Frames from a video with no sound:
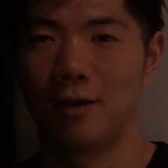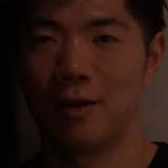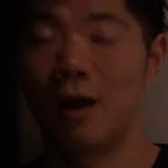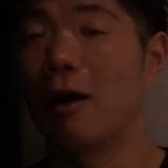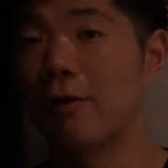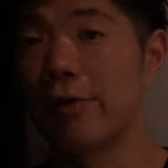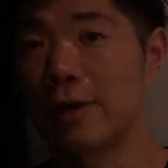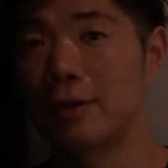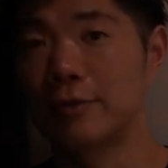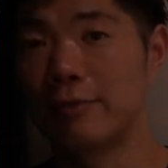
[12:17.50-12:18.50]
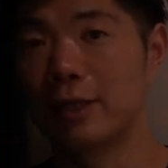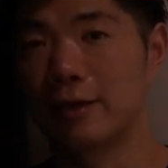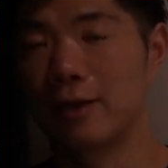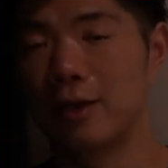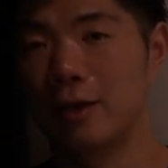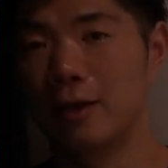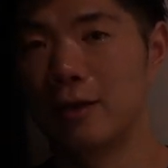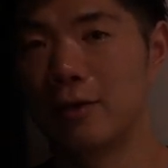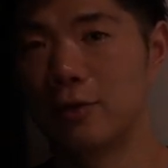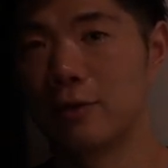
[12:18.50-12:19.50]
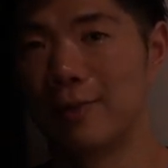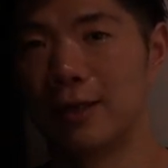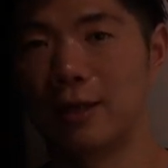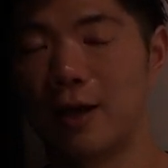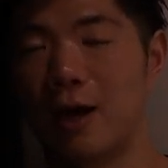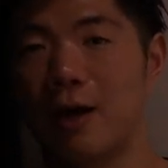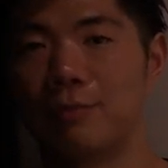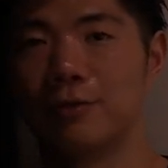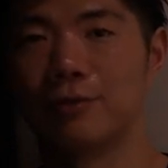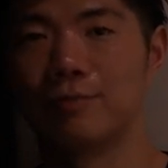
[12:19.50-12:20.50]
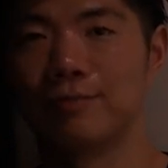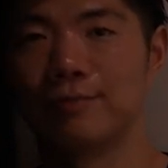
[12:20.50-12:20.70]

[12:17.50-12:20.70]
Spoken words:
health is really the key to make that happen.